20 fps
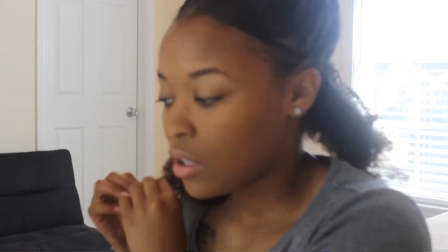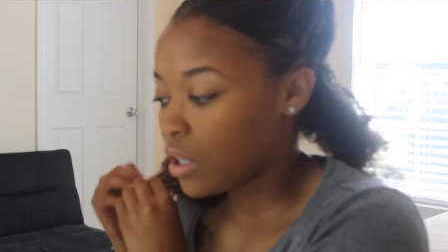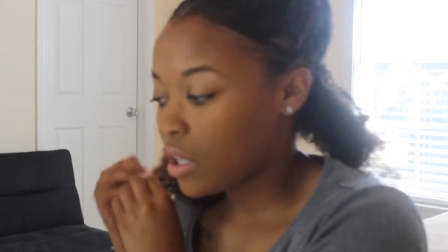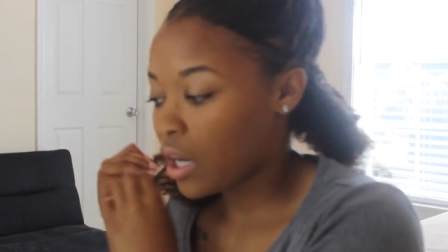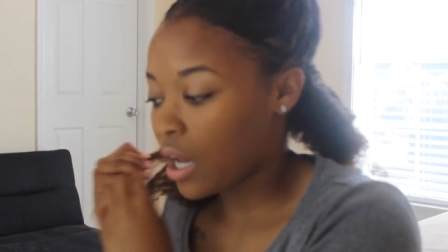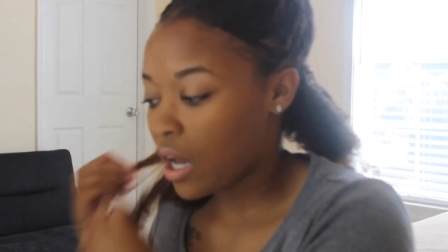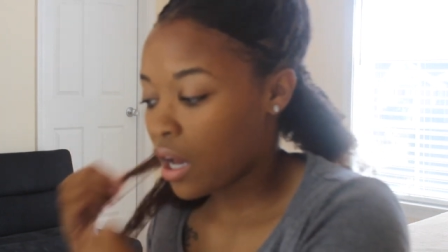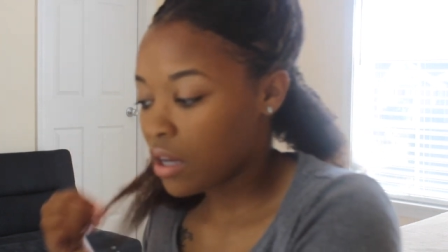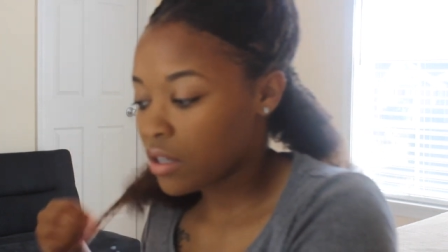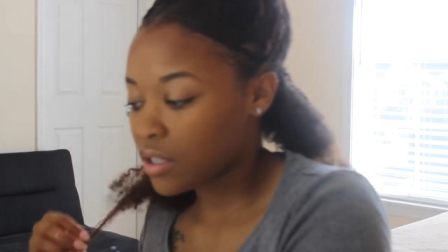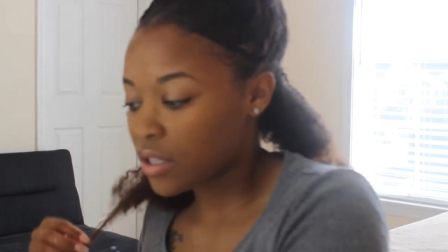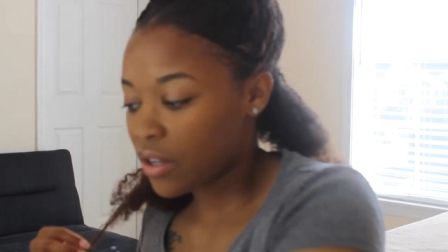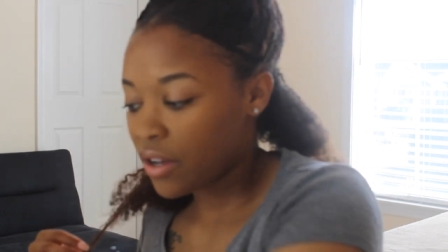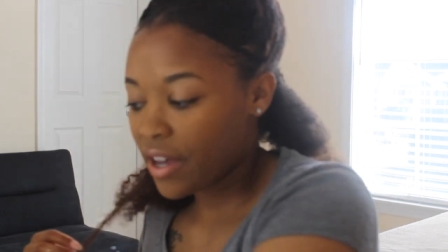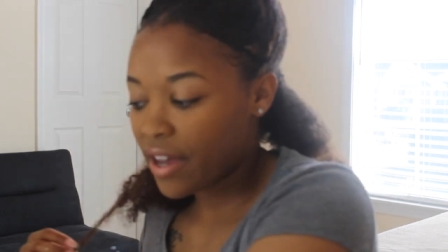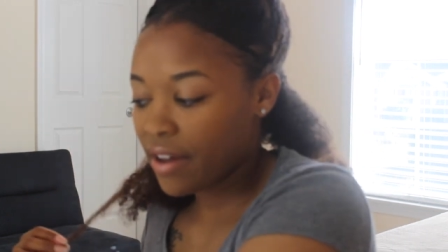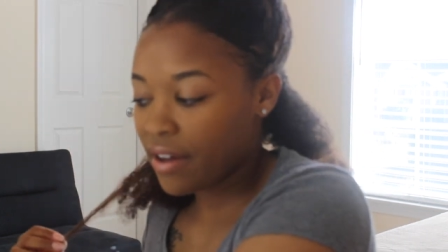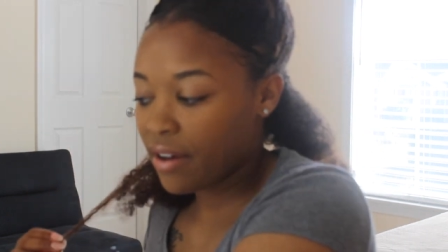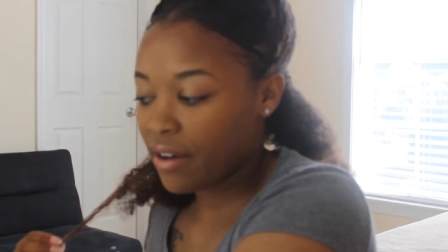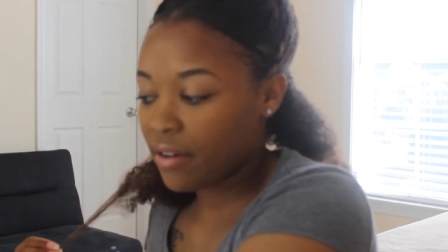And I also
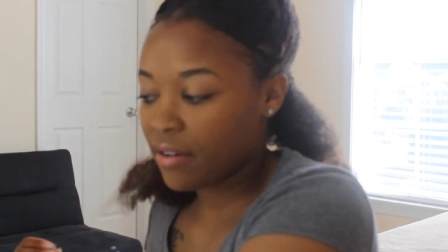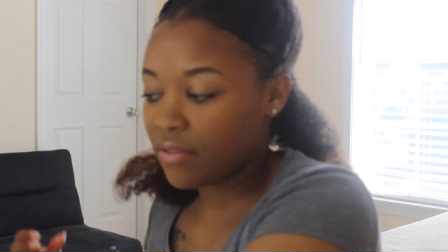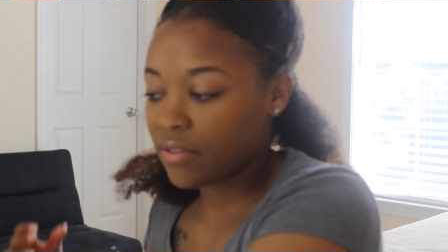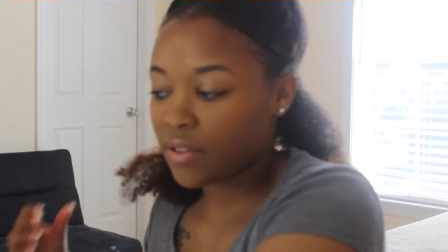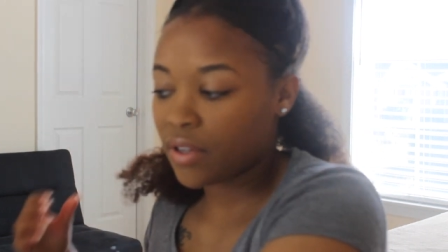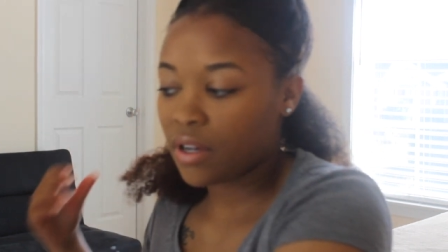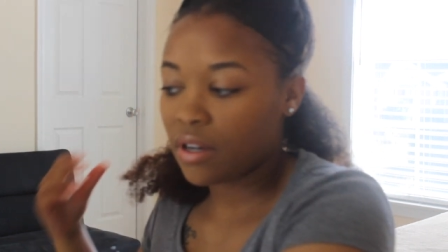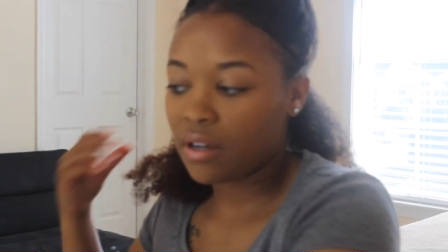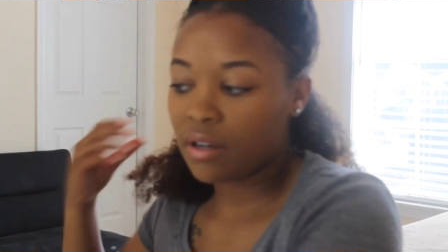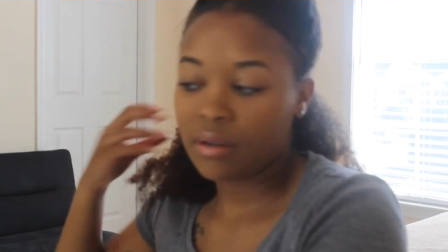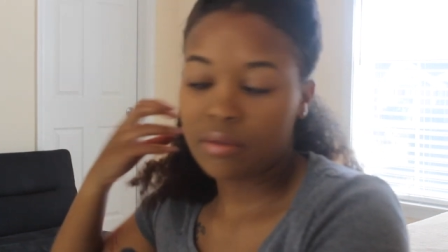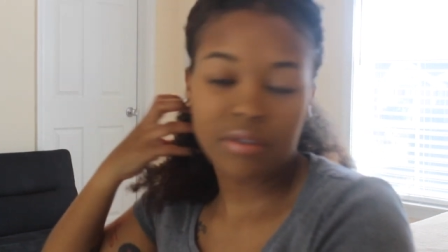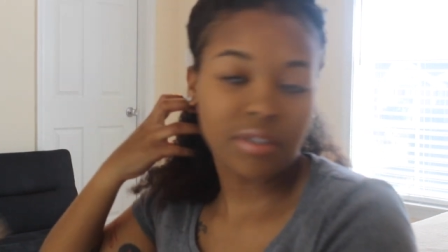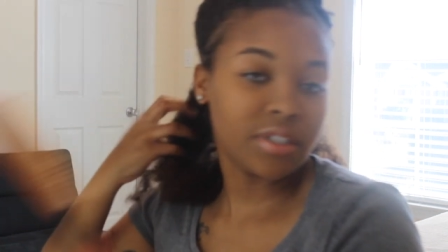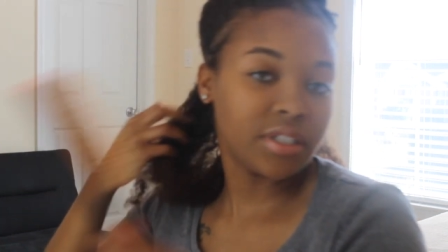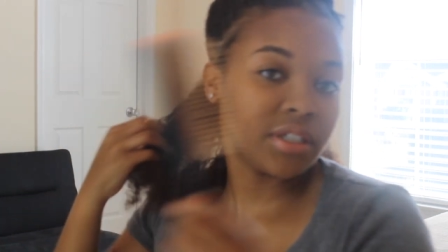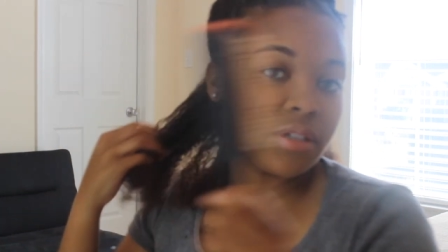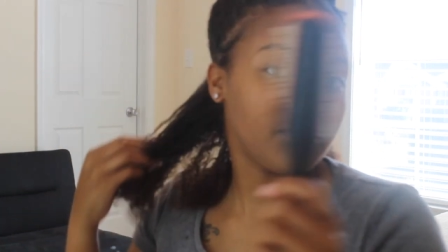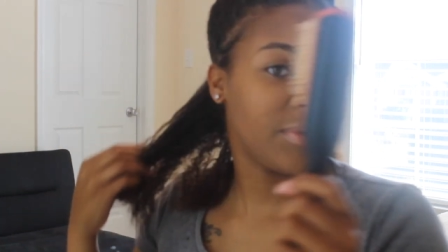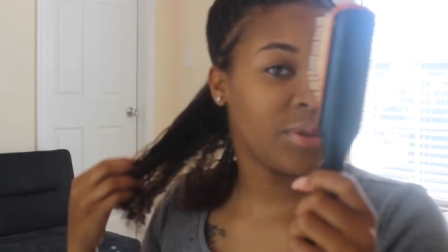have um,
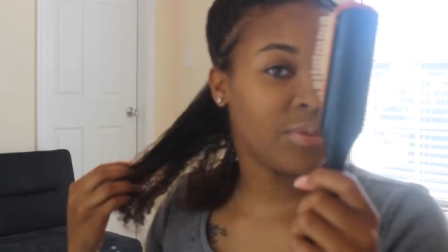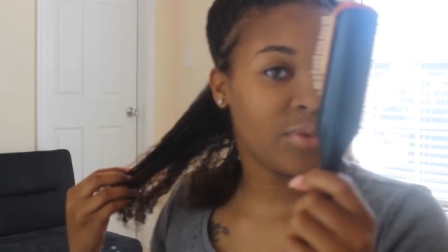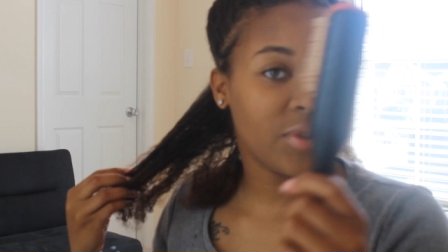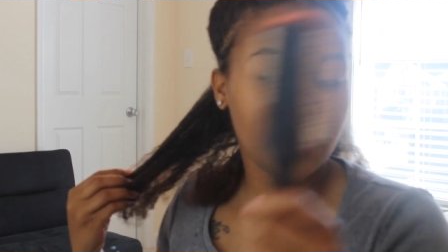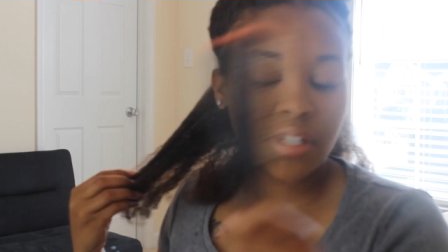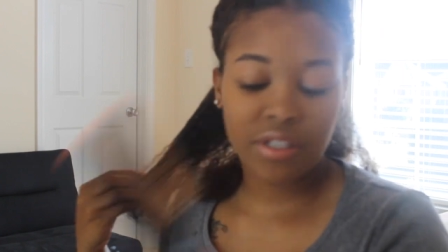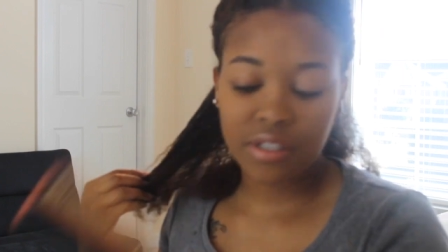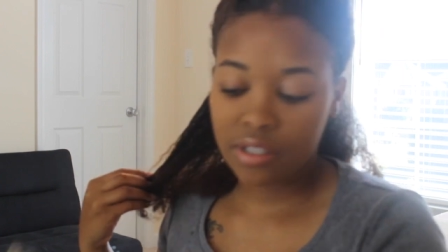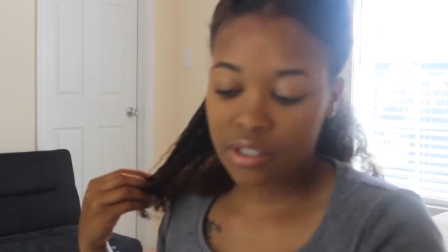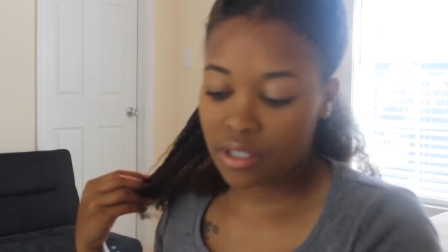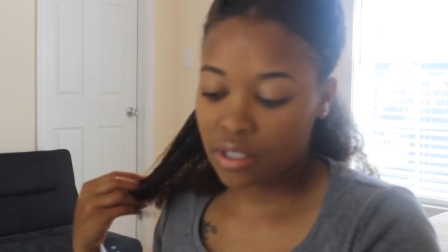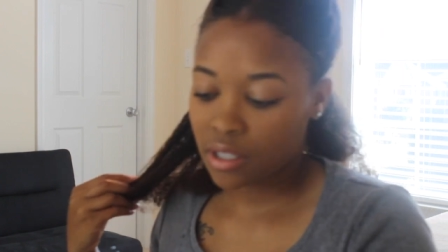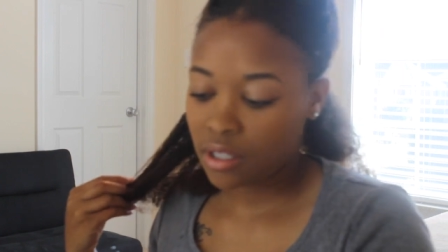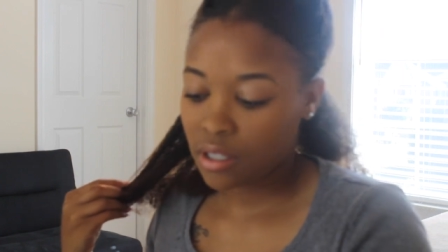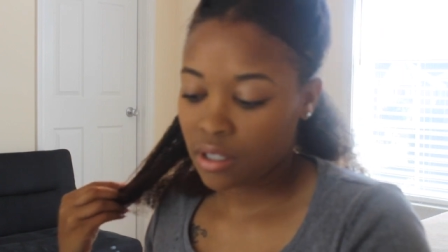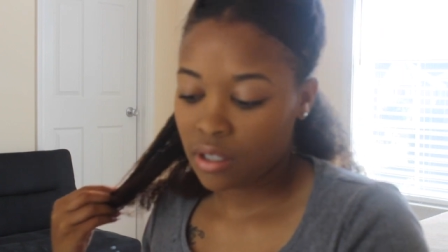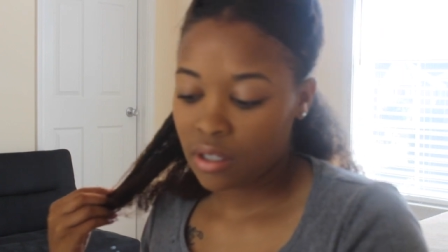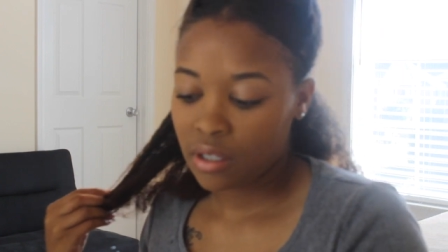a demi brush.